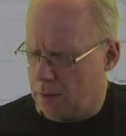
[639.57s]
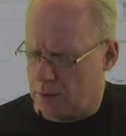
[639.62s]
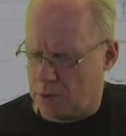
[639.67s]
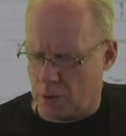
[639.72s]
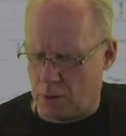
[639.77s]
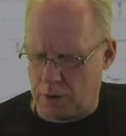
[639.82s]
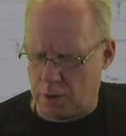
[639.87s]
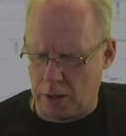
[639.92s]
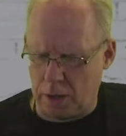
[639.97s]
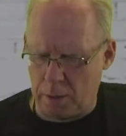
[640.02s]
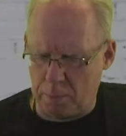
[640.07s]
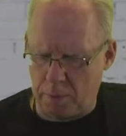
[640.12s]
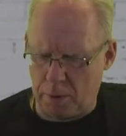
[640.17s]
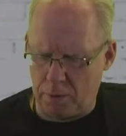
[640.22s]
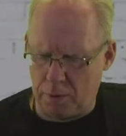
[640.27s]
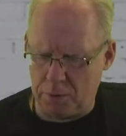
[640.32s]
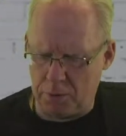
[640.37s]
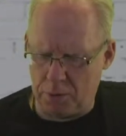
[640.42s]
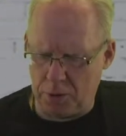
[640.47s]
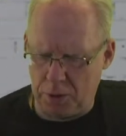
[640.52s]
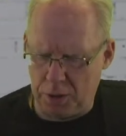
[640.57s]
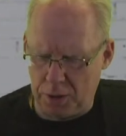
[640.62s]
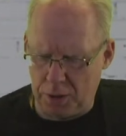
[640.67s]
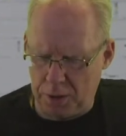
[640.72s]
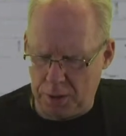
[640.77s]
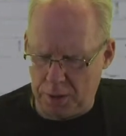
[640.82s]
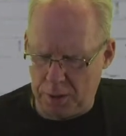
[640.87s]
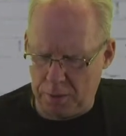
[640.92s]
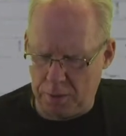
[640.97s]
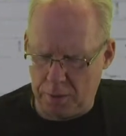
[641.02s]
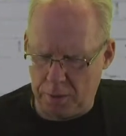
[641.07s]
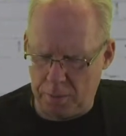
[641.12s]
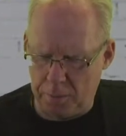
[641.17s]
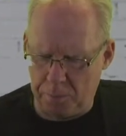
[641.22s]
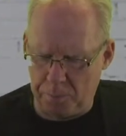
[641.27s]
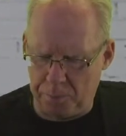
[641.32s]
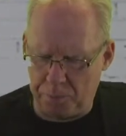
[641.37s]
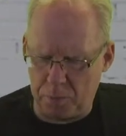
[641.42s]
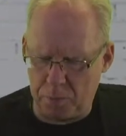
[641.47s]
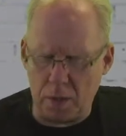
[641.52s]
talking about the
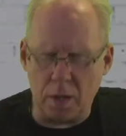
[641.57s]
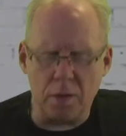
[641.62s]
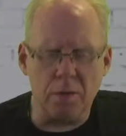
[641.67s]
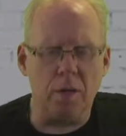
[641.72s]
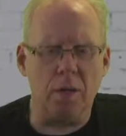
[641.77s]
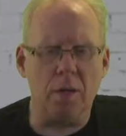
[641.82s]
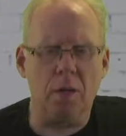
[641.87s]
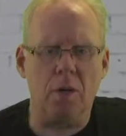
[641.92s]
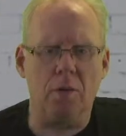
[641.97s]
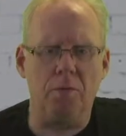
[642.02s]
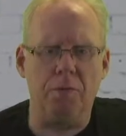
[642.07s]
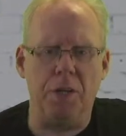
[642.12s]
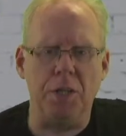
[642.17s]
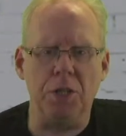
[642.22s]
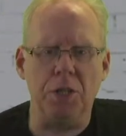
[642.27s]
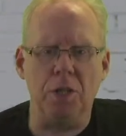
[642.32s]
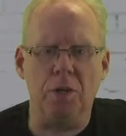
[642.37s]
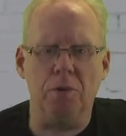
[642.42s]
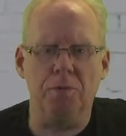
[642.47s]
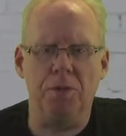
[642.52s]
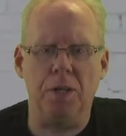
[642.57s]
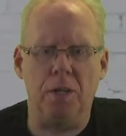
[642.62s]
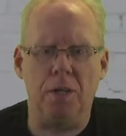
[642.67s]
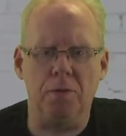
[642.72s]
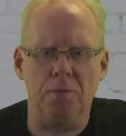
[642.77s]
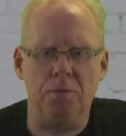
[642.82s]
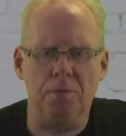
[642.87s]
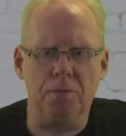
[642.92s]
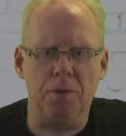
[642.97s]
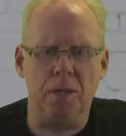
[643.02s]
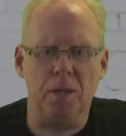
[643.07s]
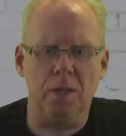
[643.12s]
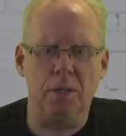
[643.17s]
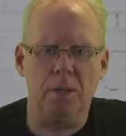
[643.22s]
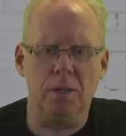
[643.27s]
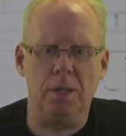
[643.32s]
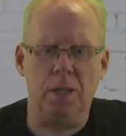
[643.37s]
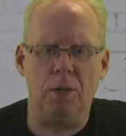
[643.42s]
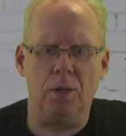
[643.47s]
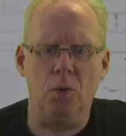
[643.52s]
convention of Jan
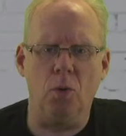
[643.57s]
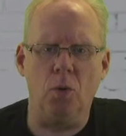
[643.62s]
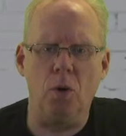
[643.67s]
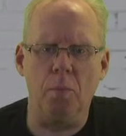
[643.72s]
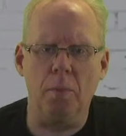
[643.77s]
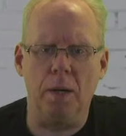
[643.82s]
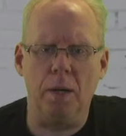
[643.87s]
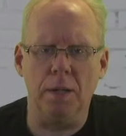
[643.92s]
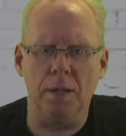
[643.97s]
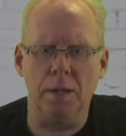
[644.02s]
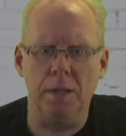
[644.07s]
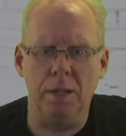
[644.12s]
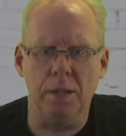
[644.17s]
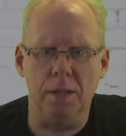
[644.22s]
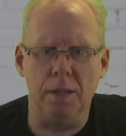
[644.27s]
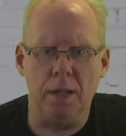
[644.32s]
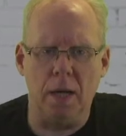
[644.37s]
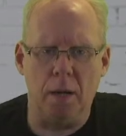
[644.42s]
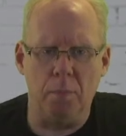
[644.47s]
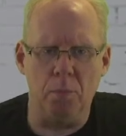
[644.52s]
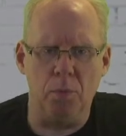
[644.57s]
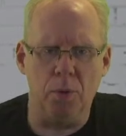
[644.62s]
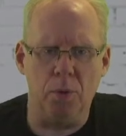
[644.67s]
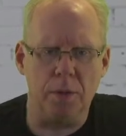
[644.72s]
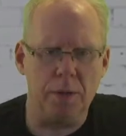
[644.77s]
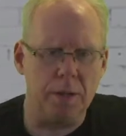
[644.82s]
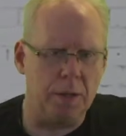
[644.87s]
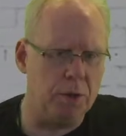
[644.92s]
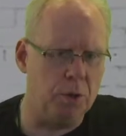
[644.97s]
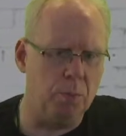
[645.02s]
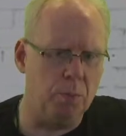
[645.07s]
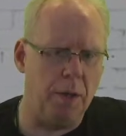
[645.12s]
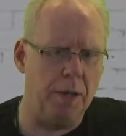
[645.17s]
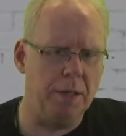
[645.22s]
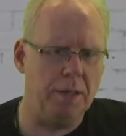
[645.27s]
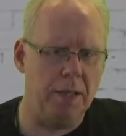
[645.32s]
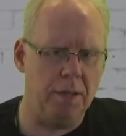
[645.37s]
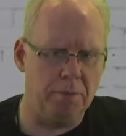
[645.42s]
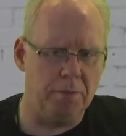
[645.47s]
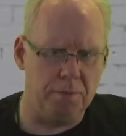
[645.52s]
Logemann in Hamburg, and you
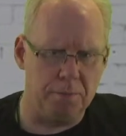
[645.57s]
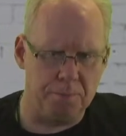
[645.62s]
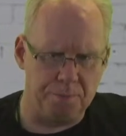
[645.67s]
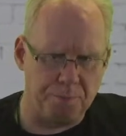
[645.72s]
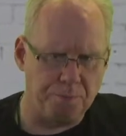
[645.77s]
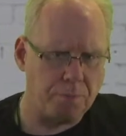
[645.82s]
might have